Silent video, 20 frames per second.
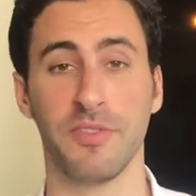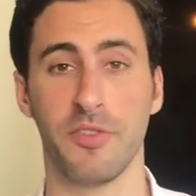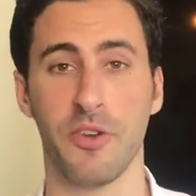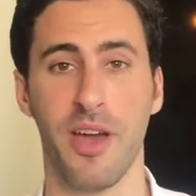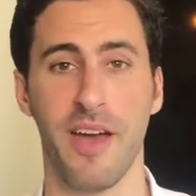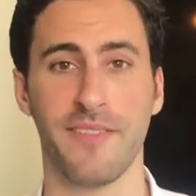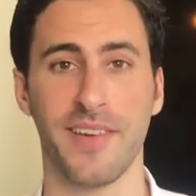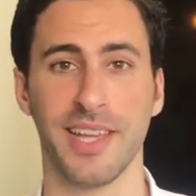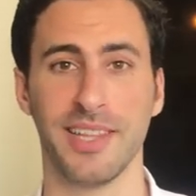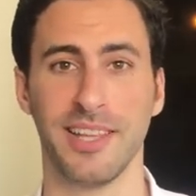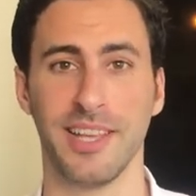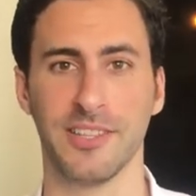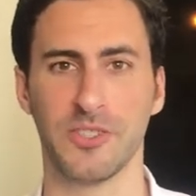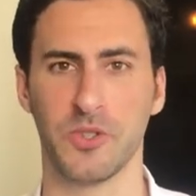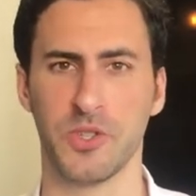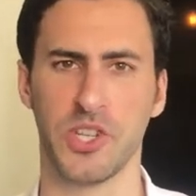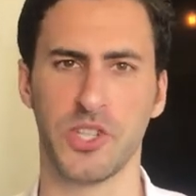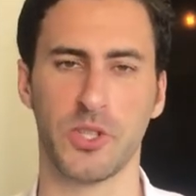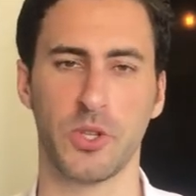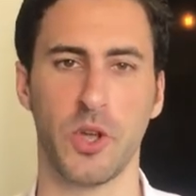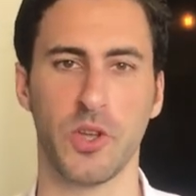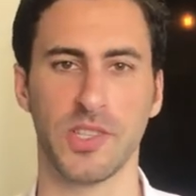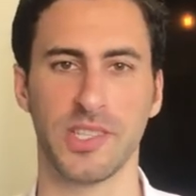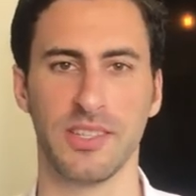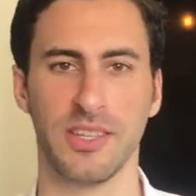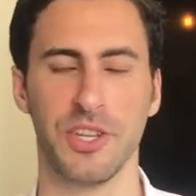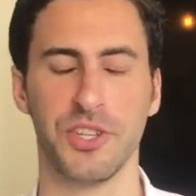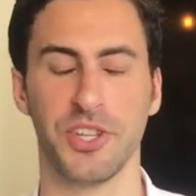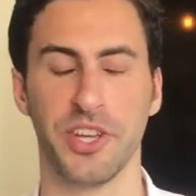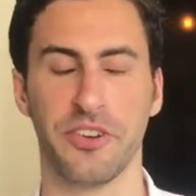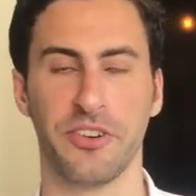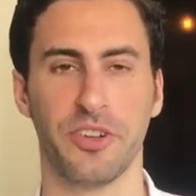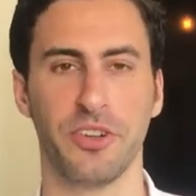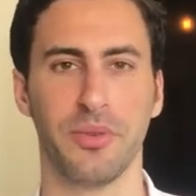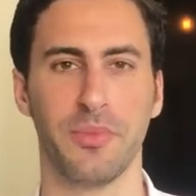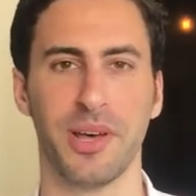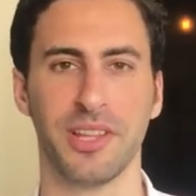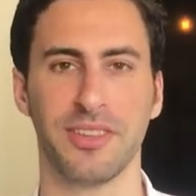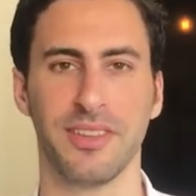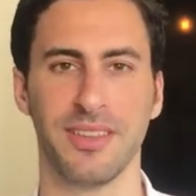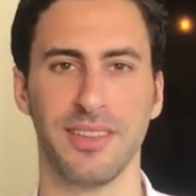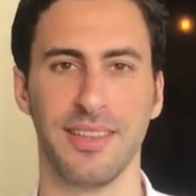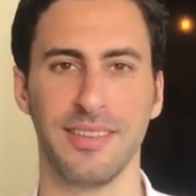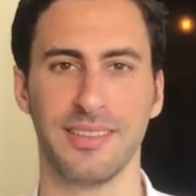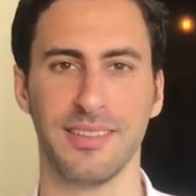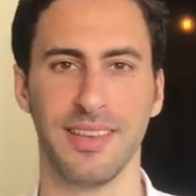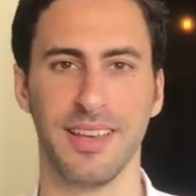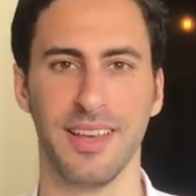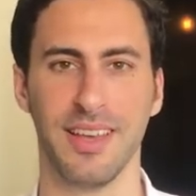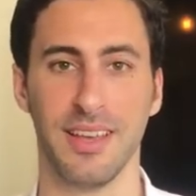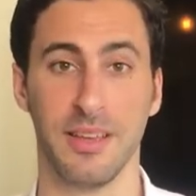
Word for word: if you have ideas or just thoughts in general about this